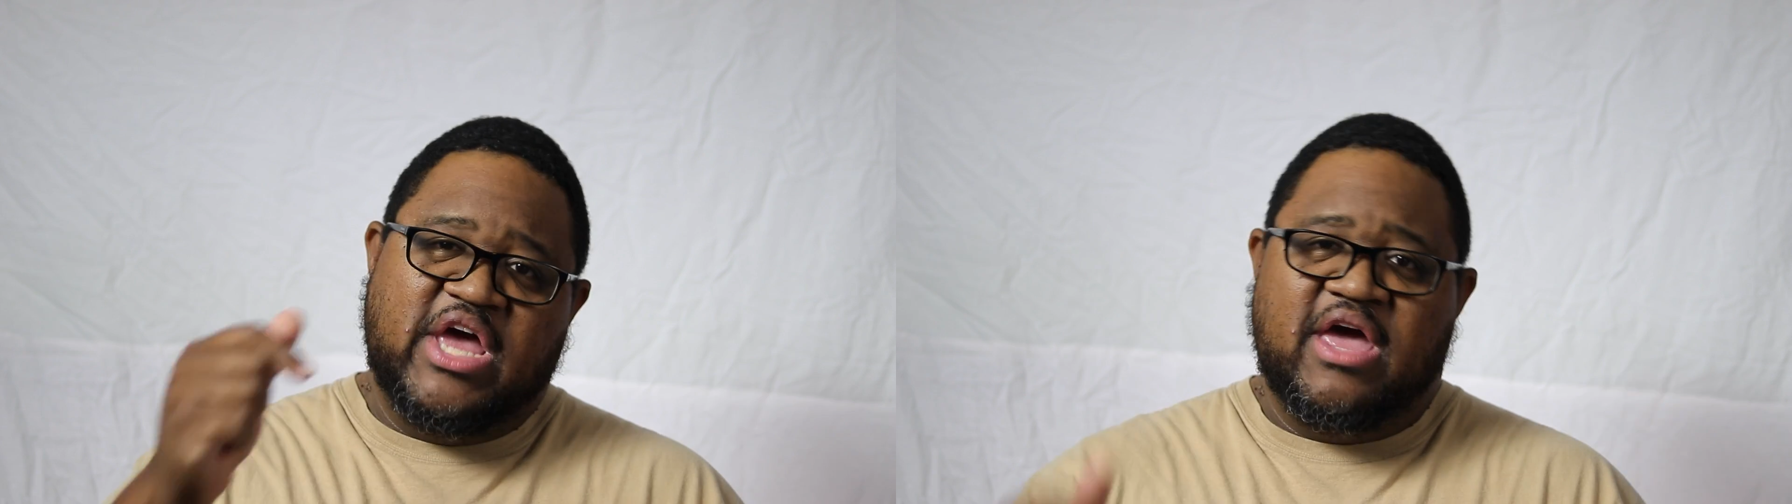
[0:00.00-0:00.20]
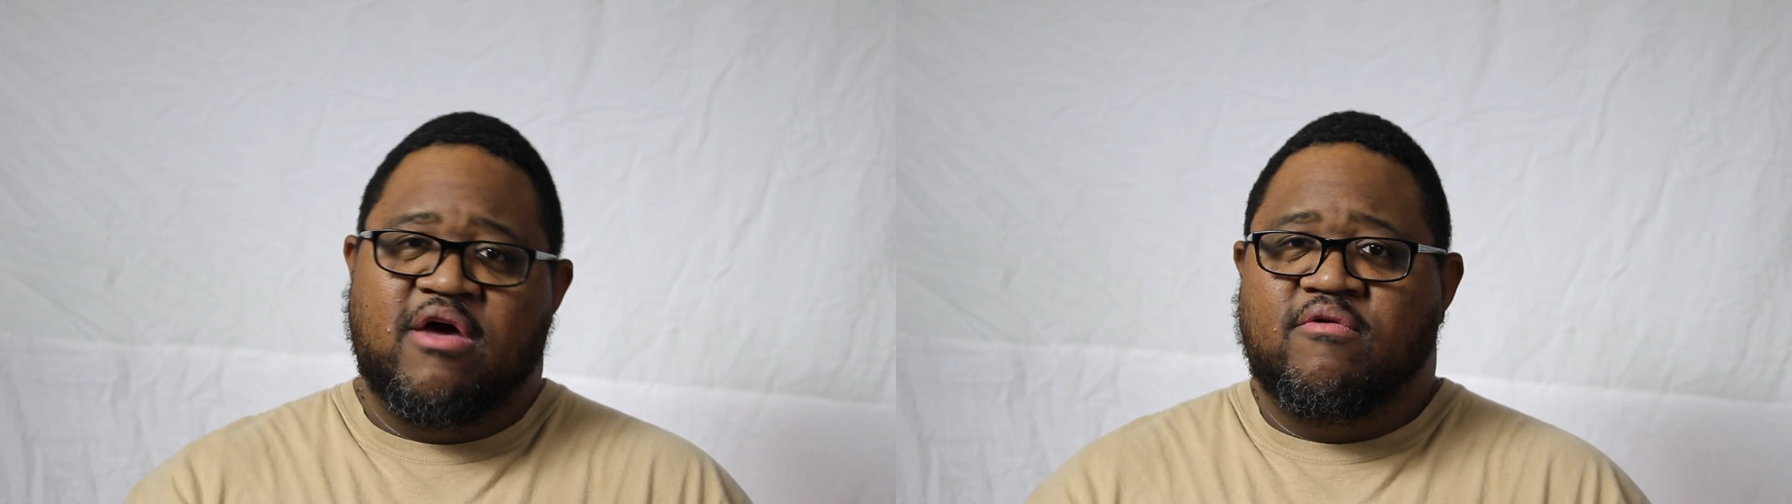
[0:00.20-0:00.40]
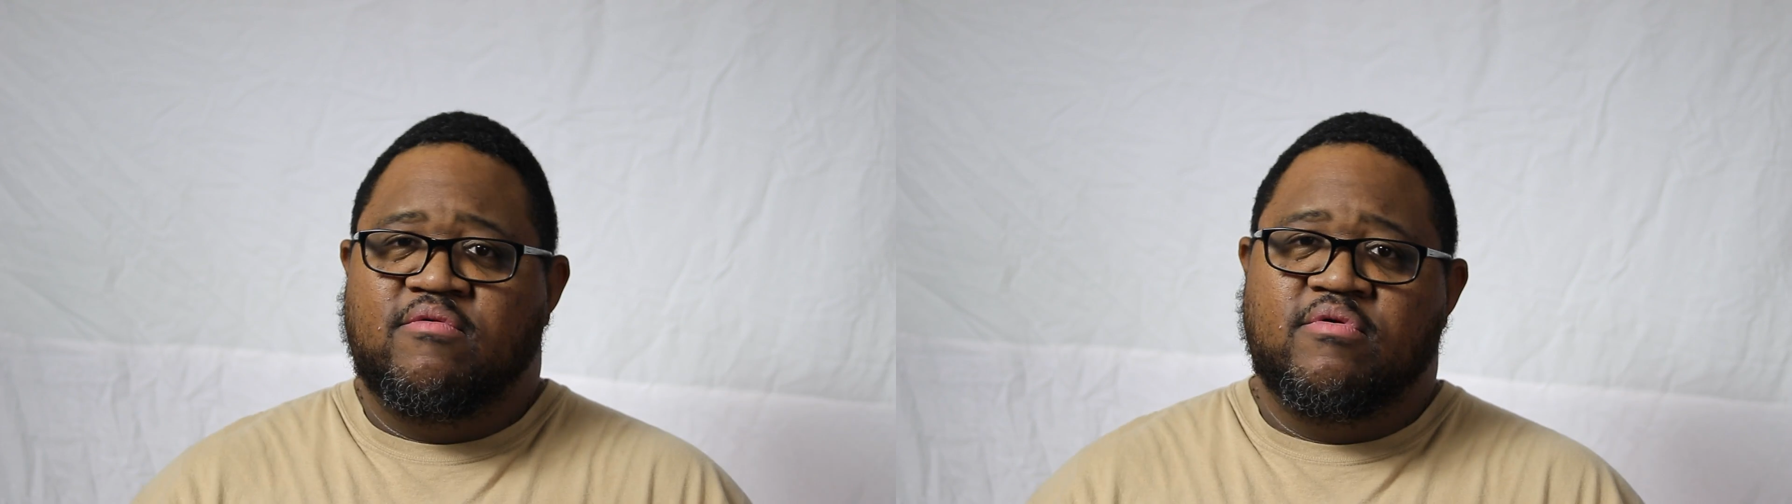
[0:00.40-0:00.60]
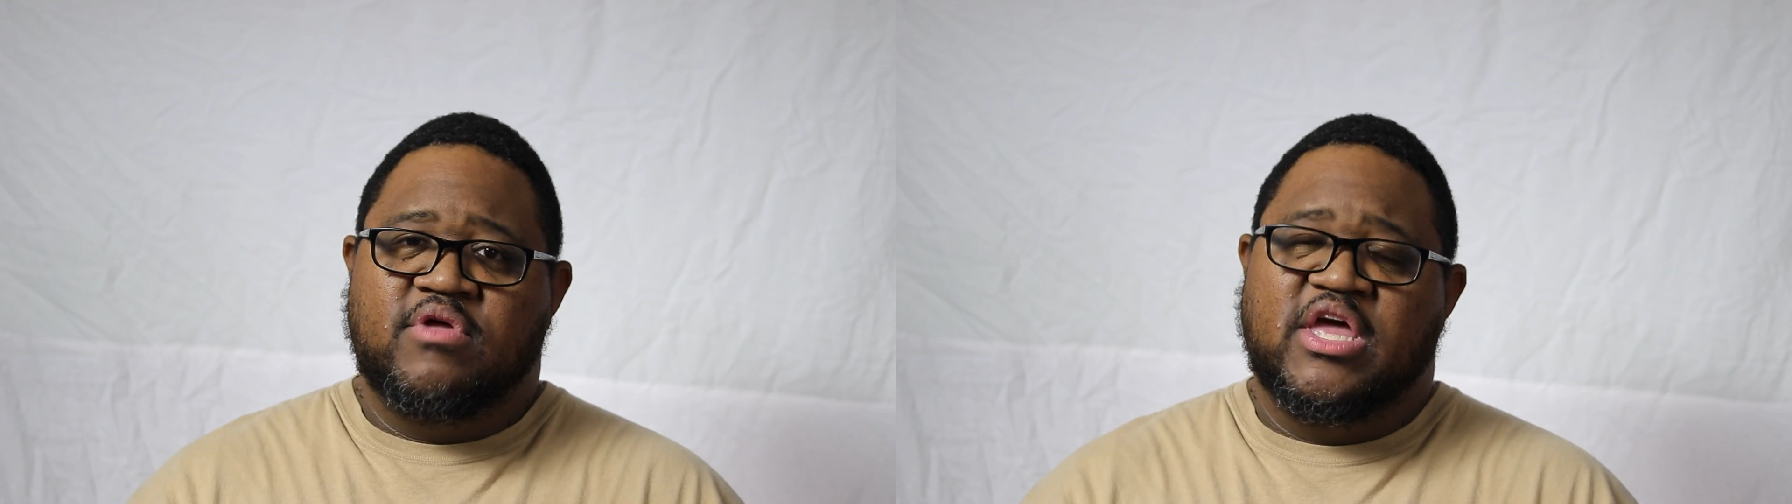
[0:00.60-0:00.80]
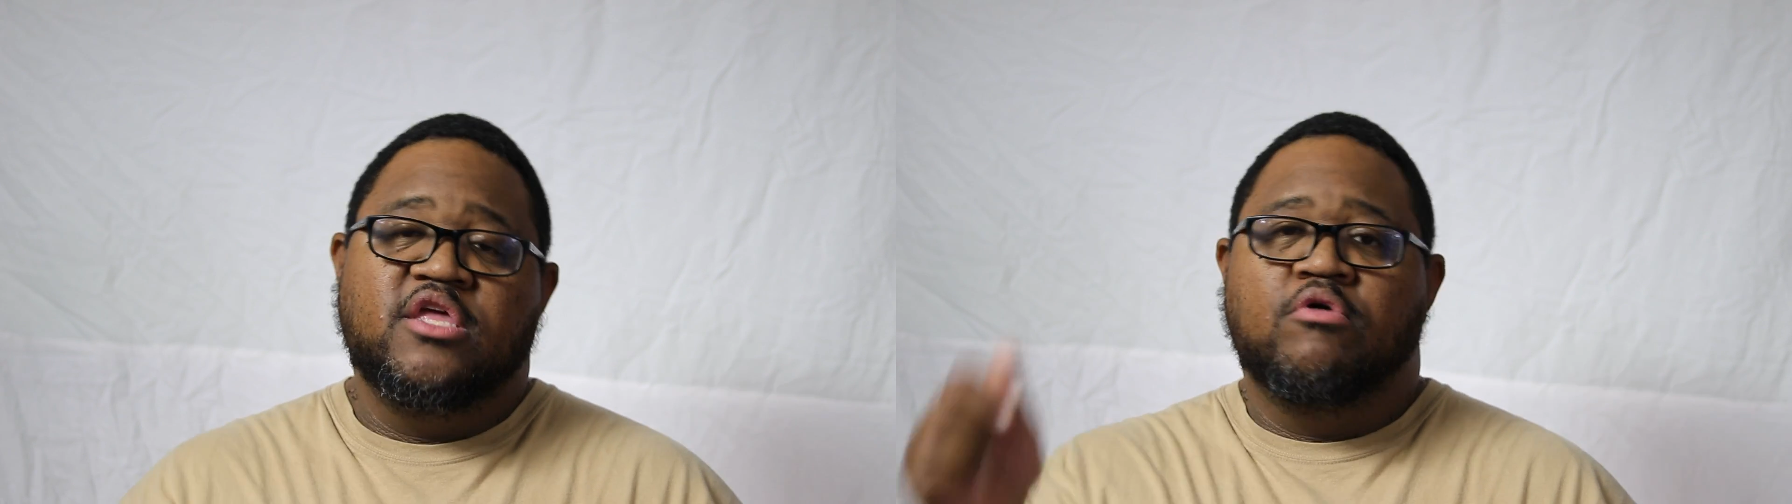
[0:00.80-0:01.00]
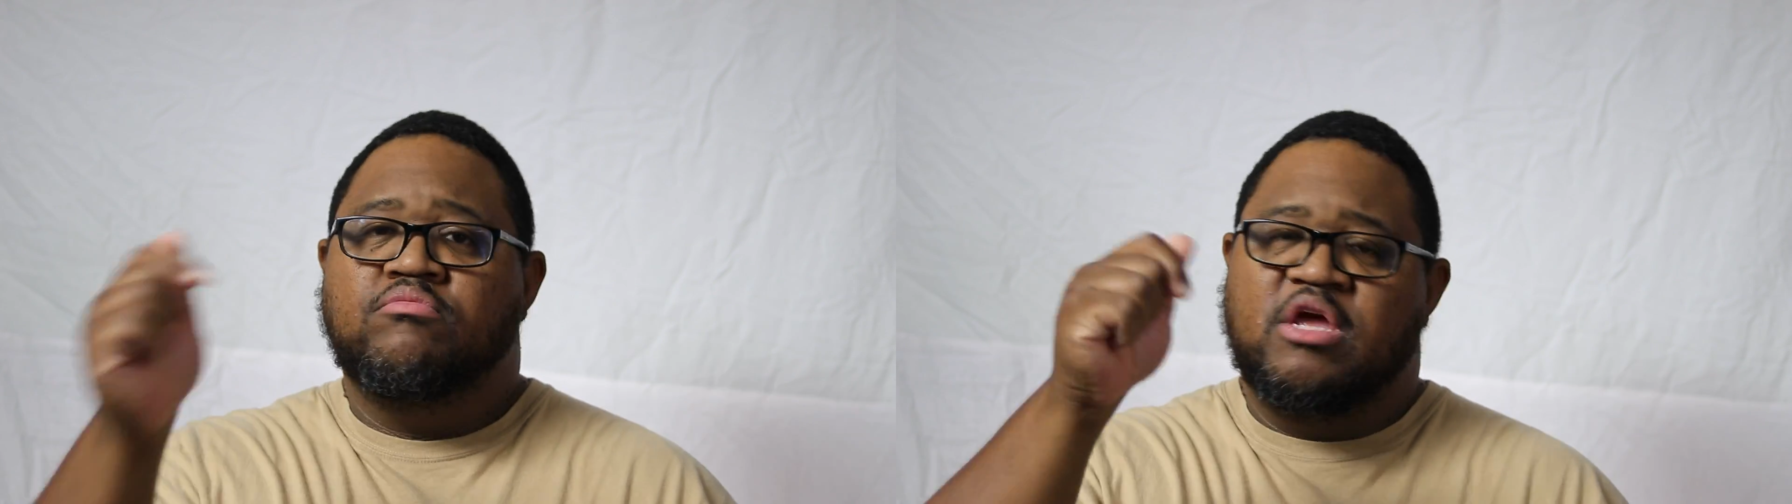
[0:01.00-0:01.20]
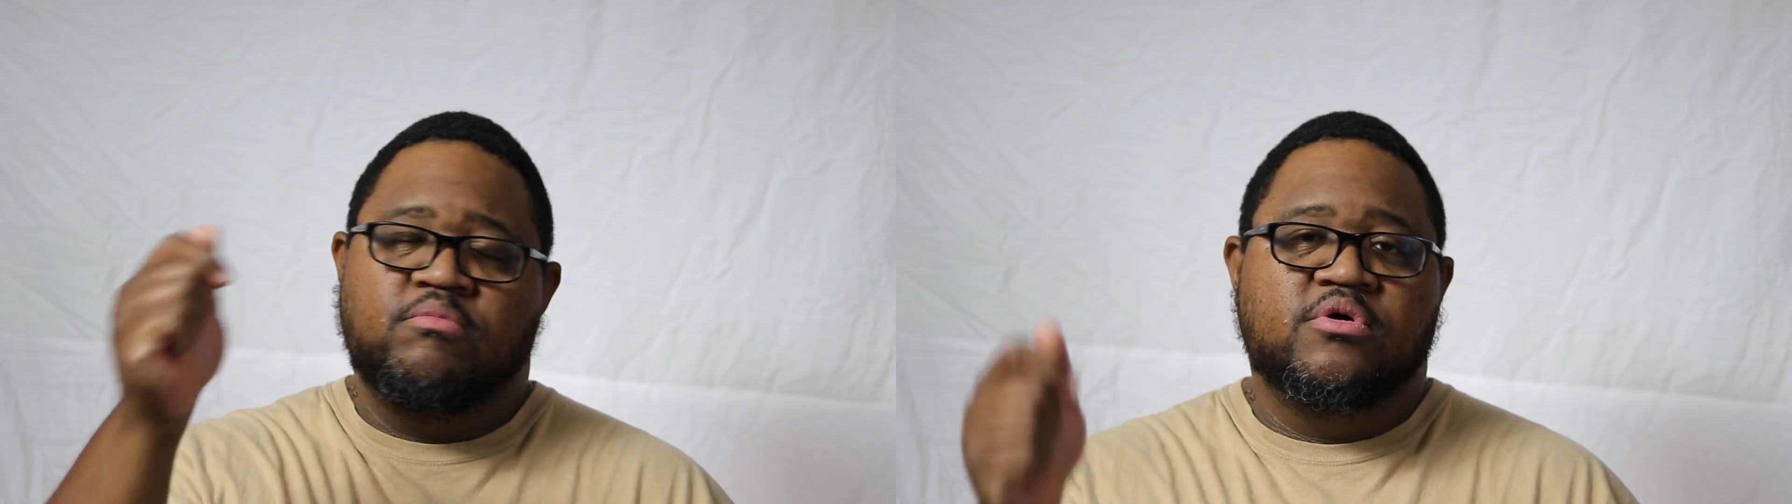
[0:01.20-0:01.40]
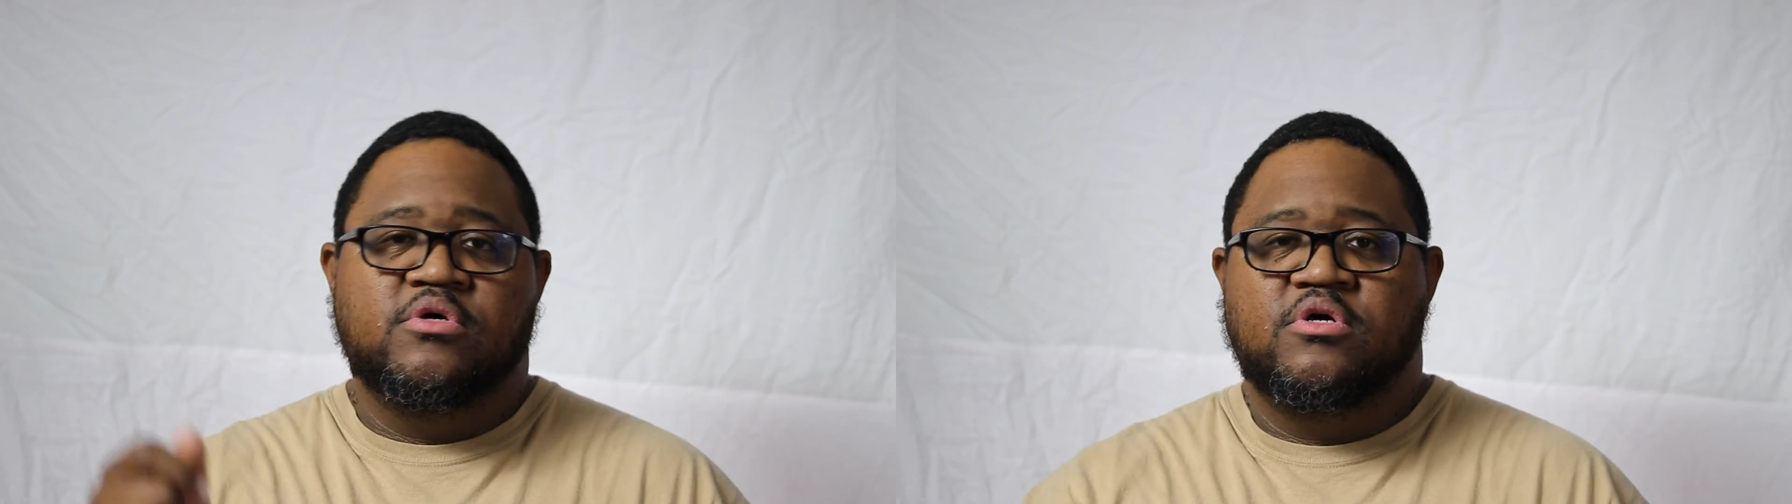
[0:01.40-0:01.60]
town, in your
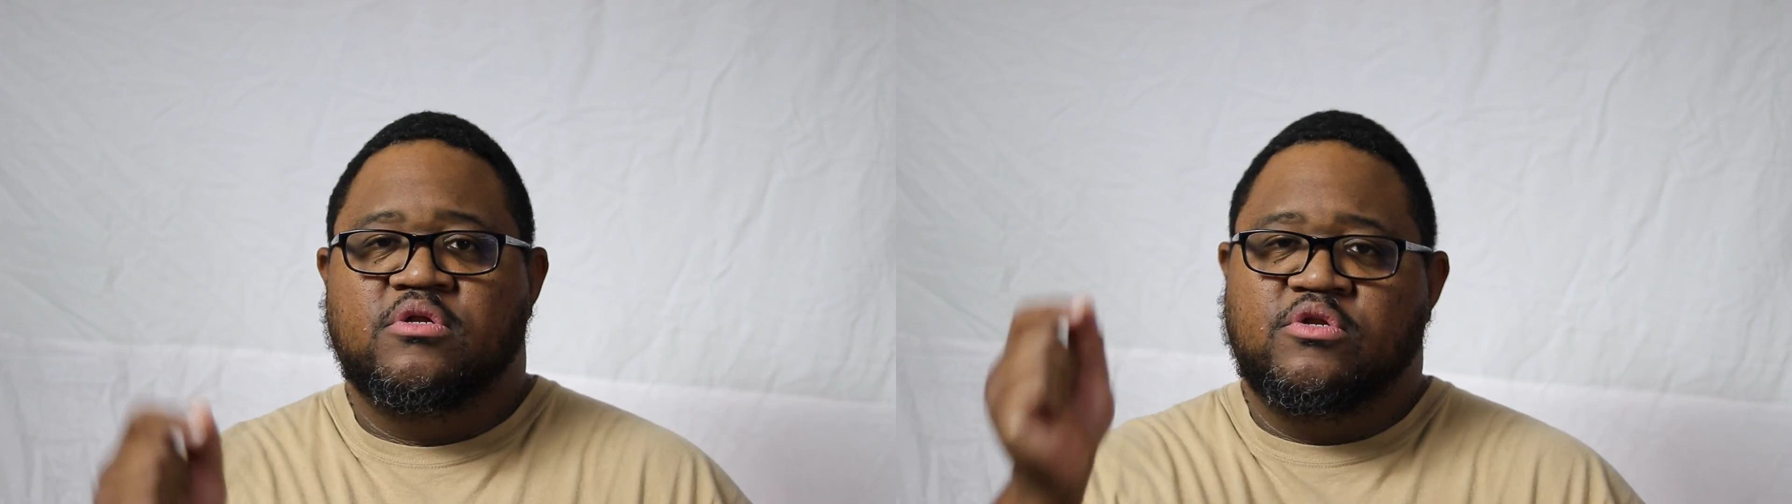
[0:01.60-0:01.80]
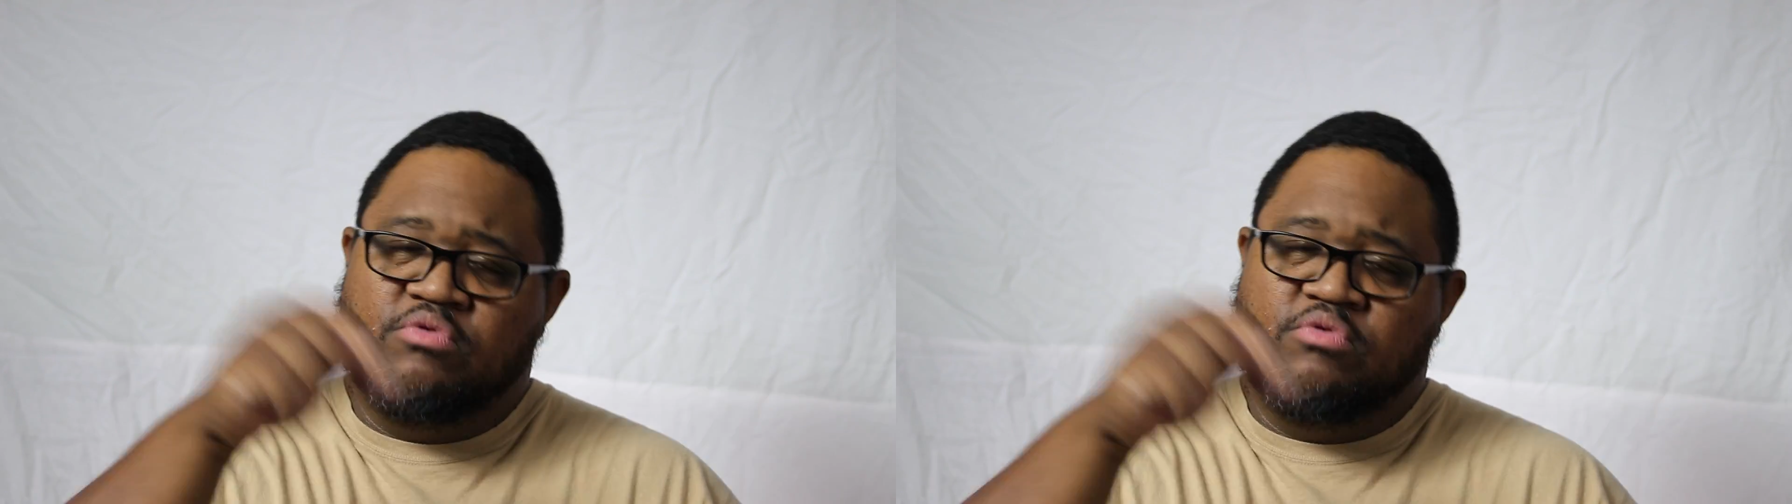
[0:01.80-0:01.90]
neighborhood.